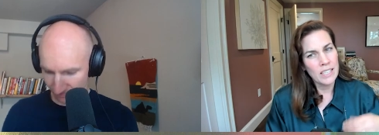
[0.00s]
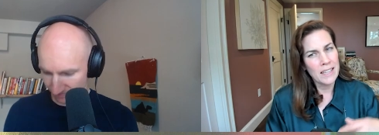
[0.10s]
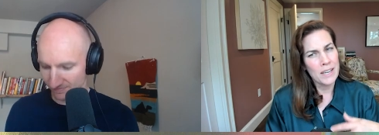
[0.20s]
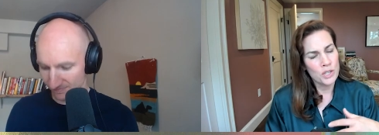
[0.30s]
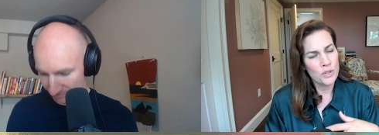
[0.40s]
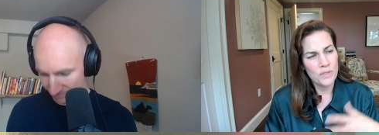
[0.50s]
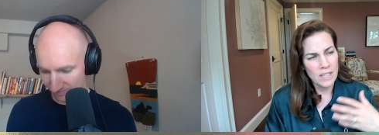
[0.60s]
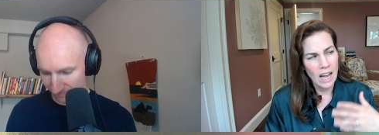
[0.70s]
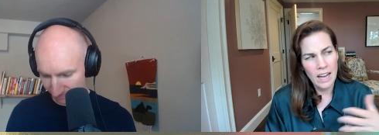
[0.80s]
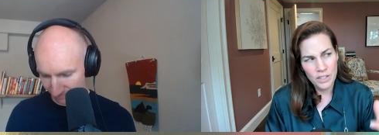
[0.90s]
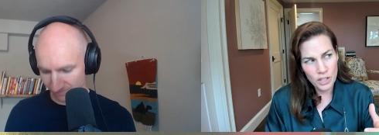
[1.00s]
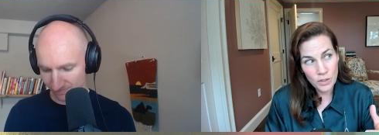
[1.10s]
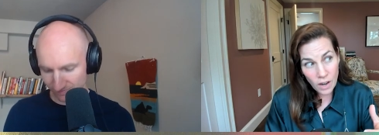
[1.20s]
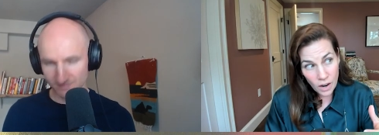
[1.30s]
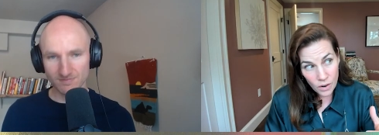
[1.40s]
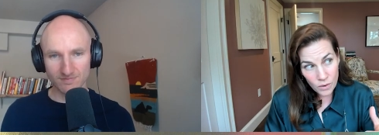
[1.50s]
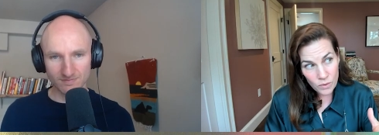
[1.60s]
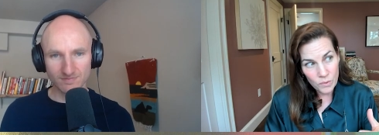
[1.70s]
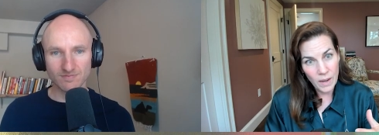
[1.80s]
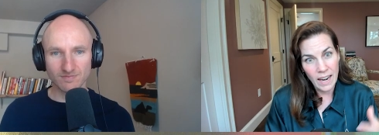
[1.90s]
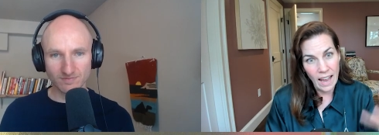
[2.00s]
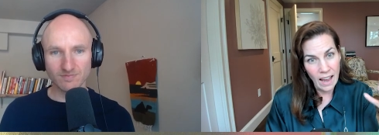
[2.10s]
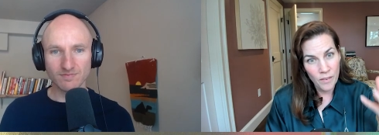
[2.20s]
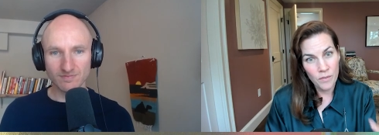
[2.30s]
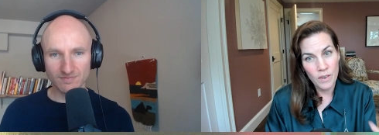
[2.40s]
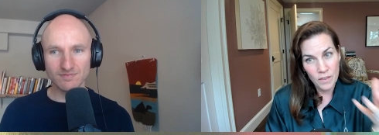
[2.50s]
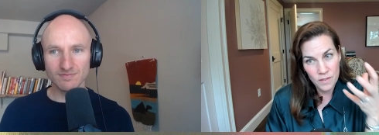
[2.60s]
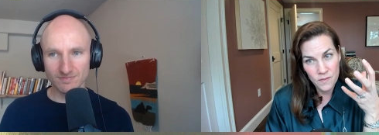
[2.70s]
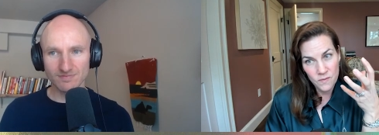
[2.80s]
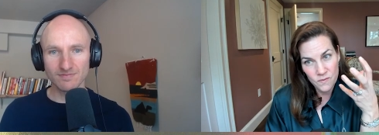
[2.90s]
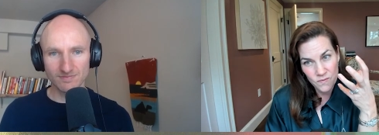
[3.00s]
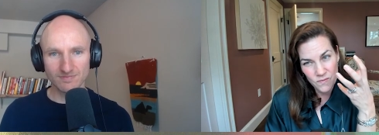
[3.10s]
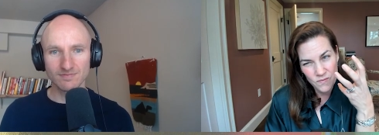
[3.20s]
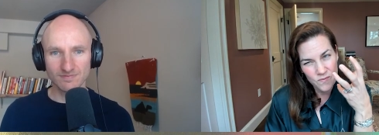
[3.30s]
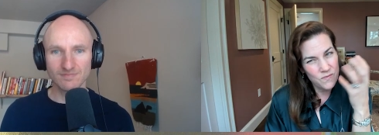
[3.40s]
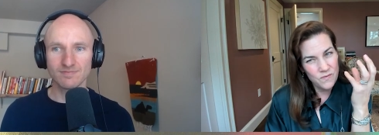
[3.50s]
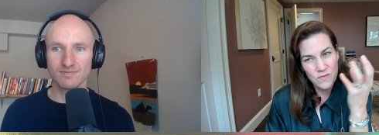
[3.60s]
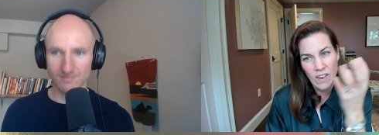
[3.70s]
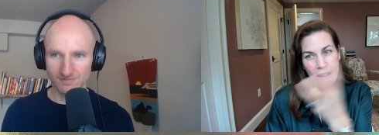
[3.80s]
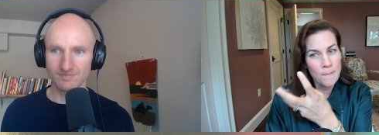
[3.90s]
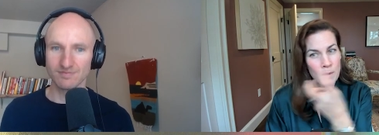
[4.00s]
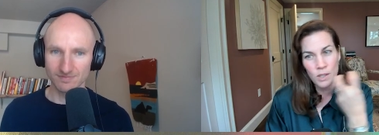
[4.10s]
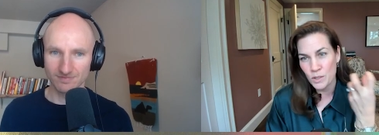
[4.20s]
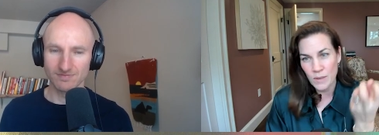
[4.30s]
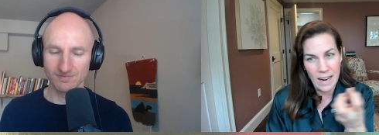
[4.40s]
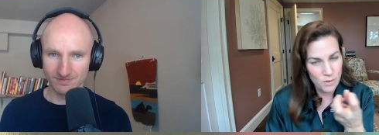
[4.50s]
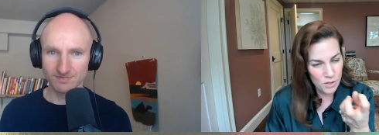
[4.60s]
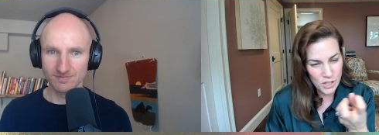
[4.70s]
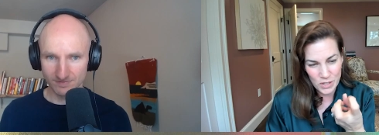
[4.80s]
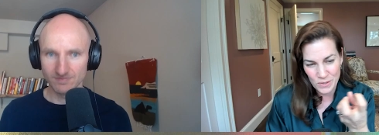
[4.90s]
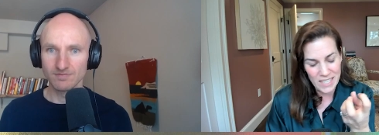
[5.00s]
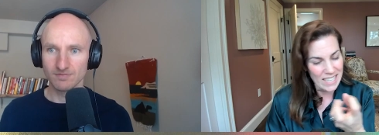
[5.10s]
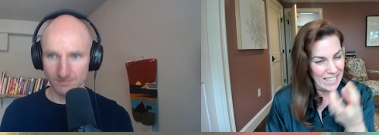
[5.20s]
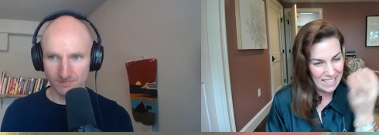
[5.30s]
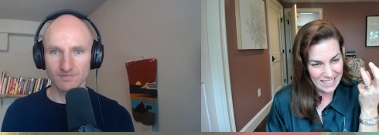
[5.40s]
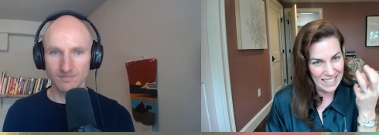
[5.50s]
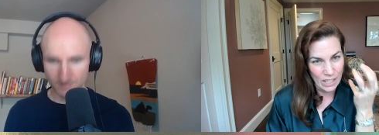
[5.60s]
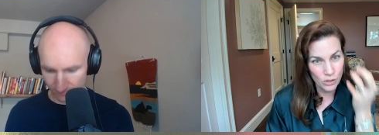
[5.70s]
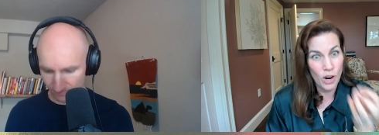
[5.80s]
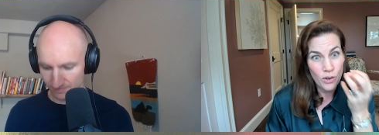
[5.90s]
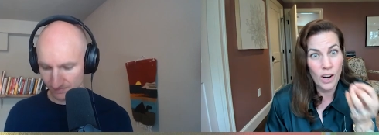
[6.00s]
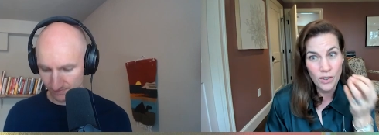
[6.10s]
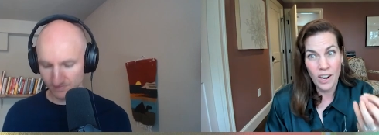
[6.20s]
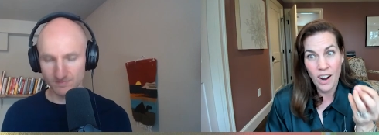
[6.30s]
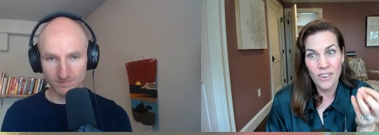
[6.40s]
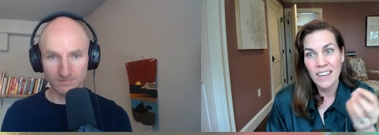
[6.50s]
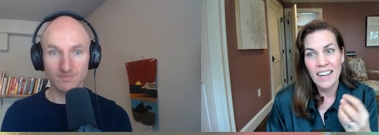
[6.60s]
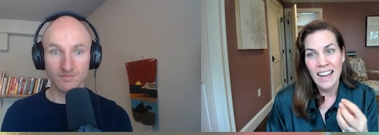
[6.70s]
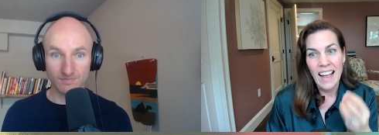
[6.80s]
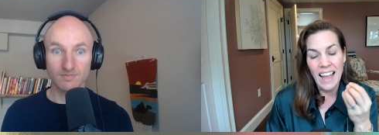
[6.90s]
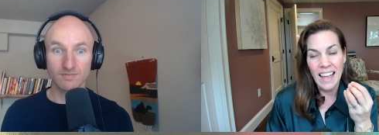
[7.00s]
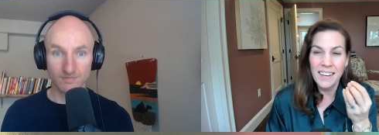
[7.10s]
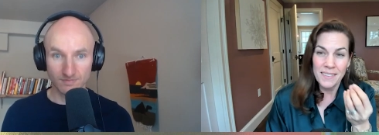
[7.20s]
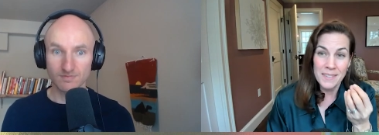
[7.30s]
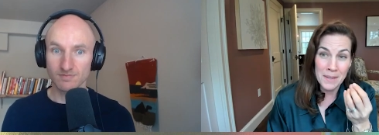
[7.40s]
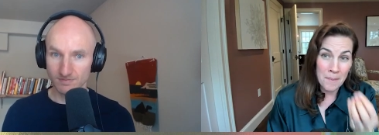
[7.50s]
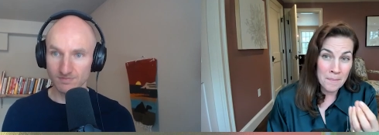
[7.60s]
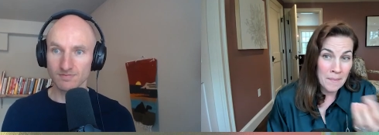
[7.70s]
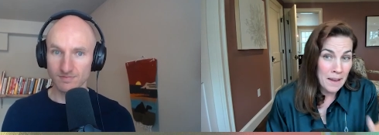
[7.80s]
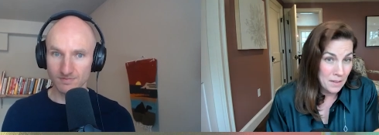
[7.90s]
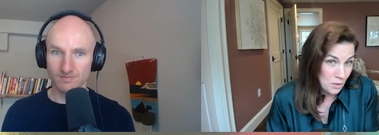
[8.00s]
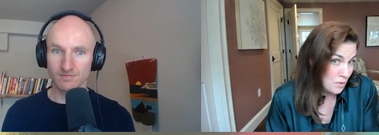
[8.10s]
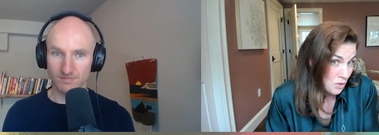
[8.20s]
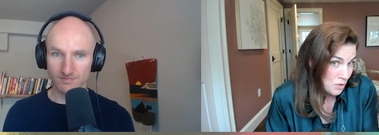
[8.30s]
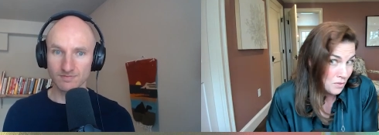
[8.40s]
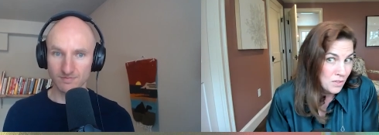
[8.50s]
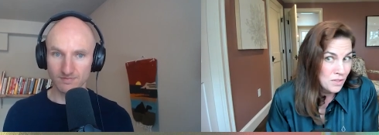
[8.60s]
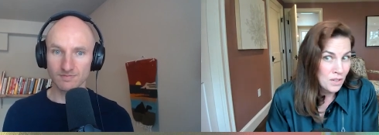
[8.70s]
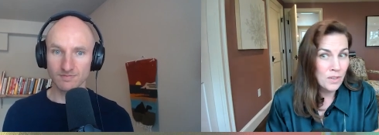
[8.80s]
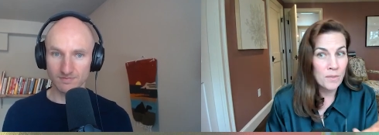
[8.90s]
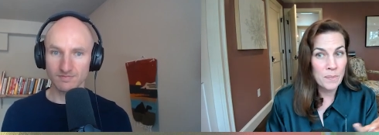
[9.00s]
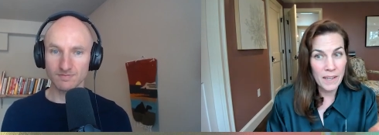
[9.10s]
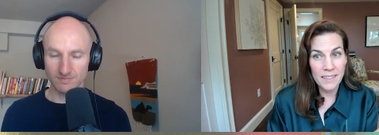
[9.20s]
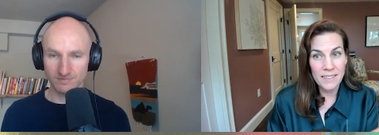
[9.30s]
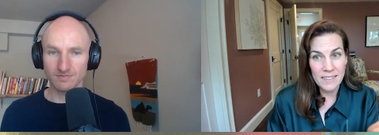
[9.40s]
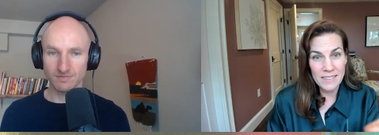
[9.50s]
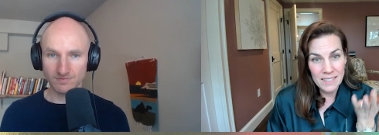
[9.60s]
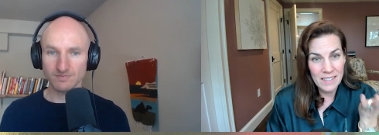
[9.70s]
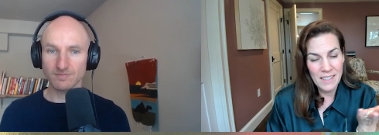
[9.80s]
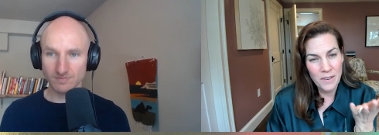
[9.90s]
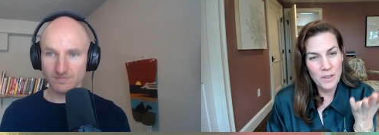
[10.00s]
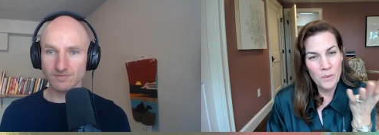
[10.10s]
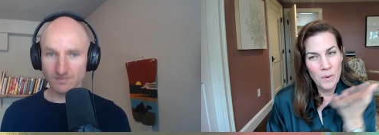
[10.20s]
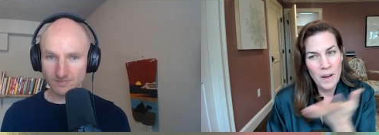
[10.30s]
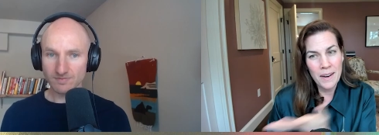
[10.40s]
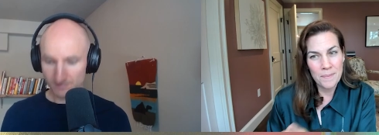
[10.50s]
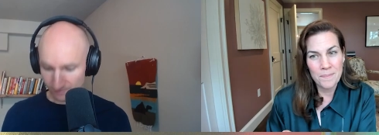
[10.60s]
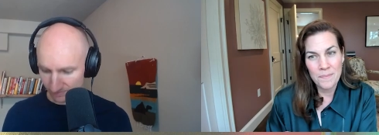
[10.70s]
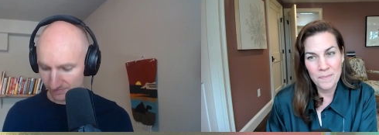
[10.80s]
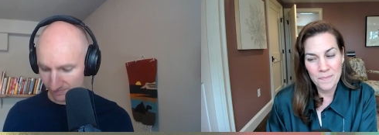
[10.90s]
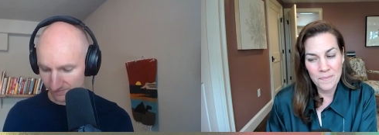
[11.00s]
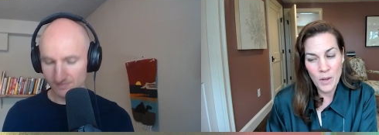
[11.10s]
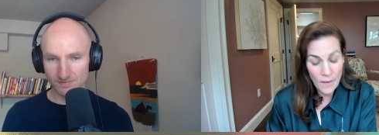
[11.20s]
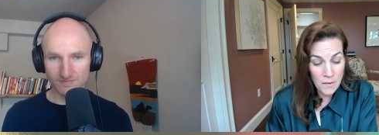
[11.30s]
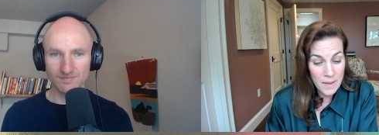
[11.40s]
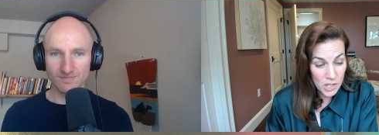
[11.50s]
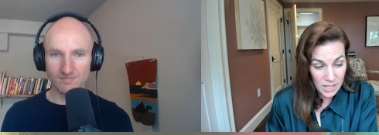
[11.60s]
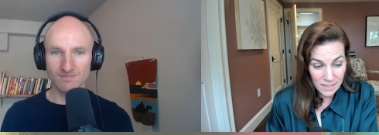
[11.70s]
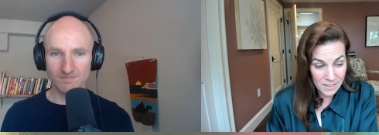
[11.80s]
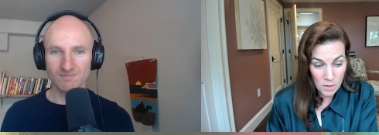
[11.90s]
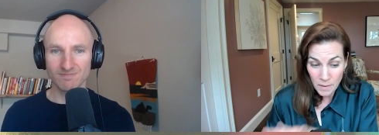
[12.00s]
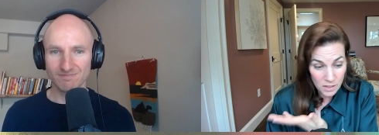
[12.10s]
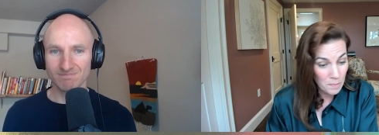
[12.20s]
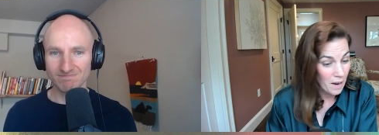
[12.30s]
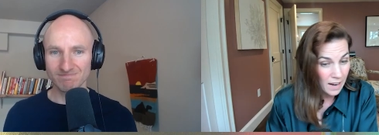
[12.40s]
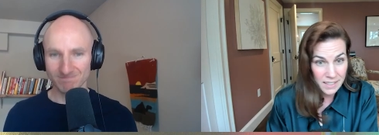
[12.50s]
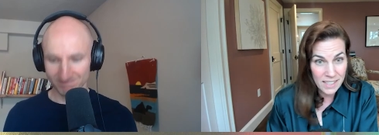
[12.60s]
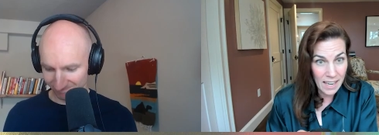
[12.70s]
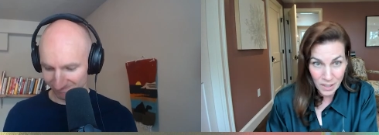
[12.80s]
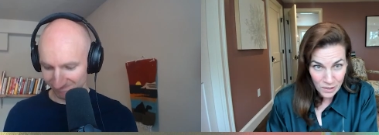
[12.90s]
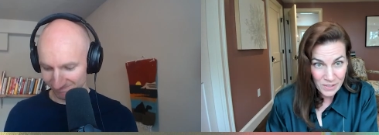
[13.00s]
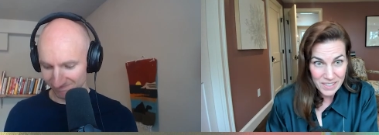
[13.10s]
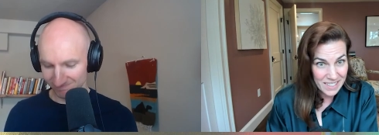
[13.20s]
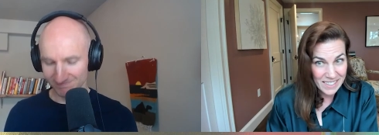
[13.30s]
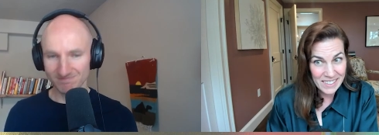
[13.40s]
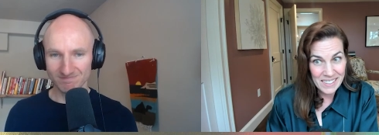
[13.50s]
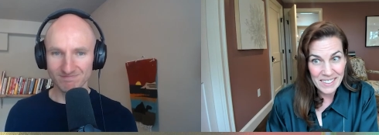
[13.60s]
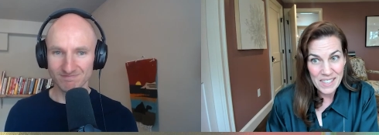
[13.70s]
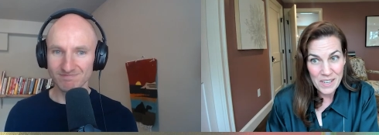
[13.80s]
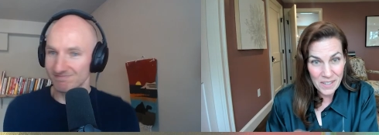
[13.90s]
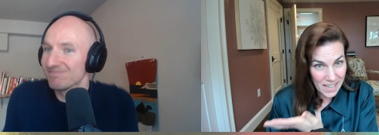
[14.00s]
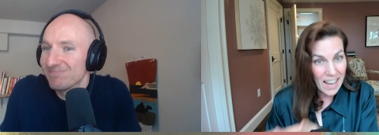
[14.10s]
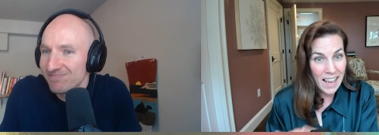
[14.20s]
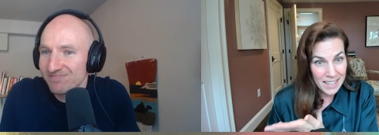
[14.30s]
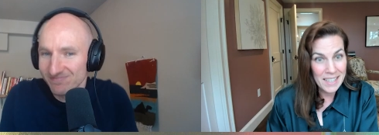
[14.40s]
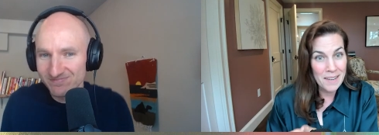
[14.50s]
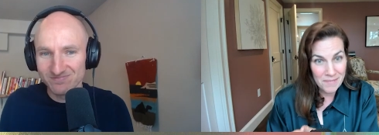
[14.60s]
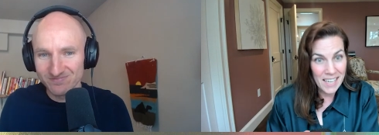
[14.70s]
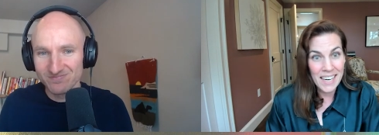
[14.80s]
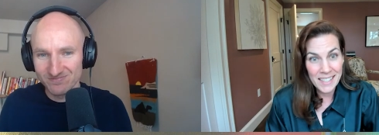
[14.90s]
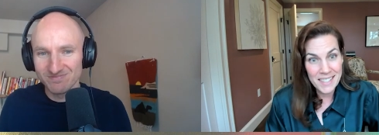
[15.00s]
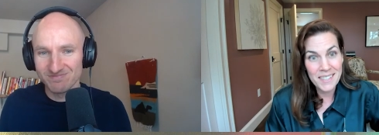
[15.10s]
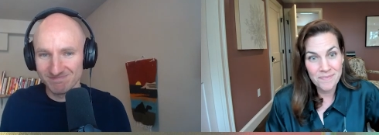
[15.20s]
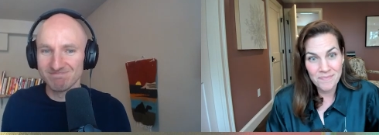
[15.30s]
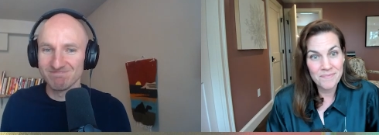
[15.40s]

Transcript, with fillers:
Speaker 1: then choose not to grow when every fiber around you is like grow grow grow and some choose to but you know you want to you have a mission you built a product to get used you're going to end up needing to